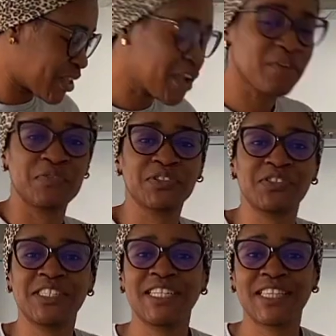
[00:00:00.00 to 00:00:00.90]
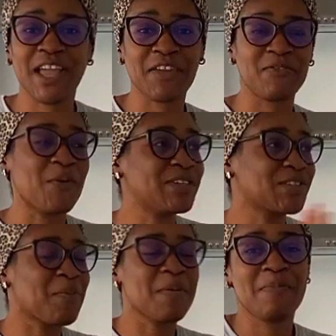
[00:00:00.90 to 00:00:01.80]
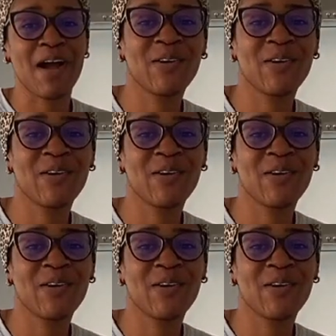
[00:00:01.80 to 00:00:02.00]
Thank you for tuning in. Thank you for always coming back.